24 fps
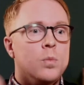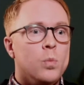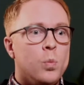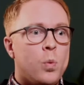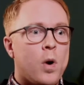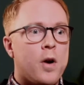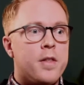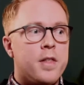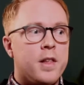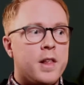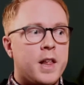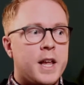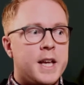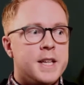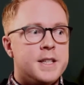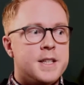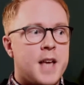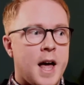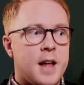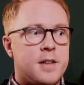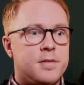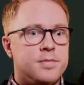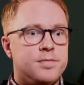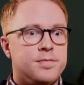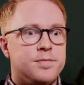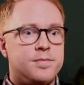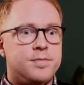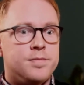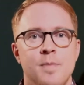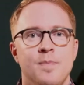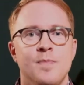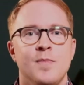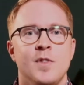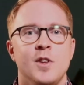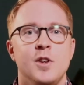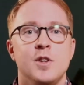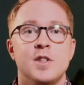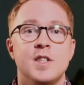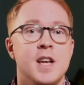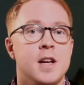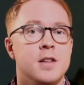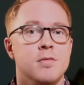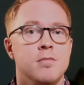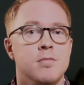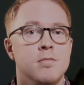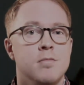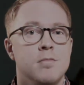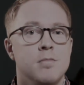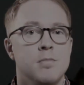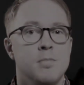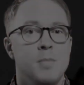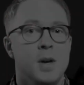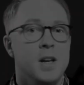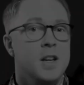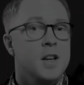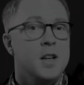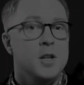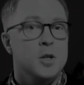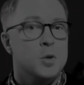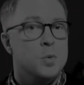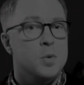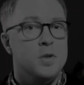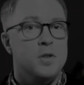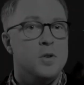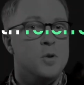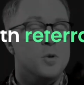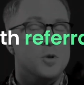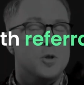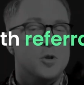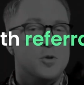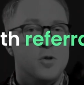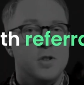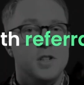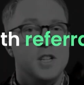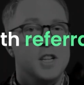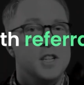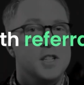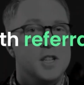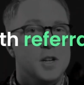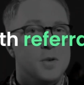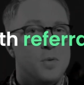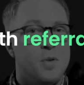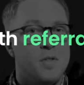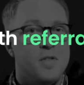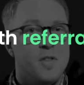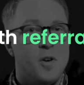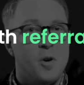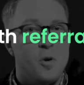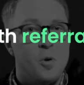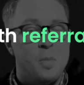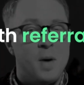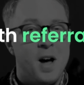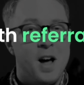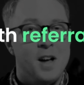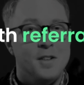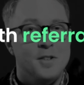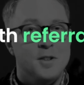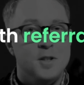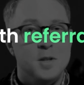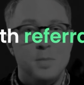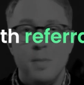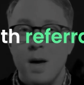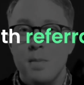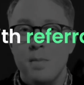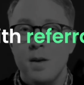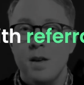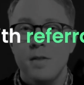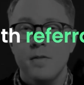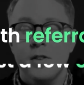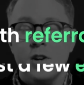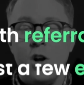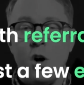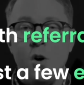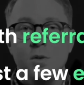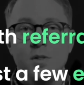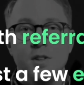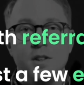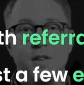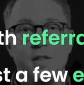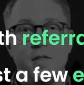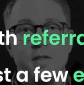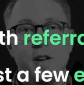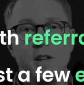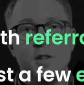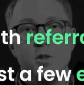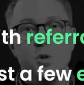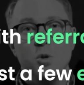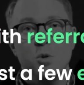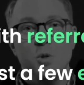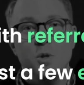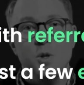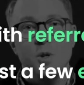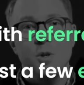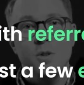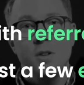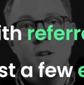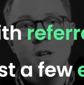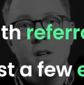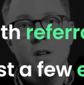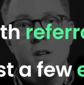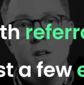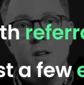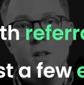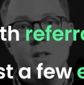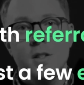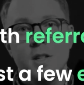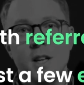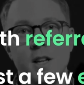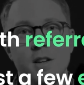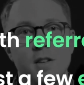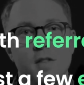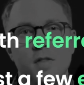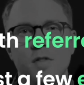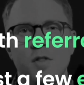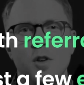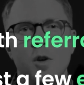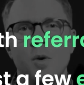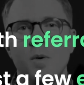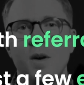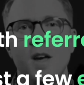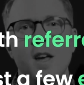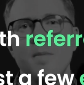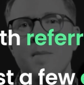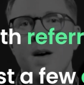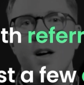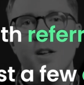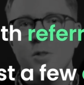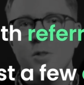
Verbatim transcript: Where are the leads at? You set meetings with your strategic referral partners, maybe even hold an event or two, send a few email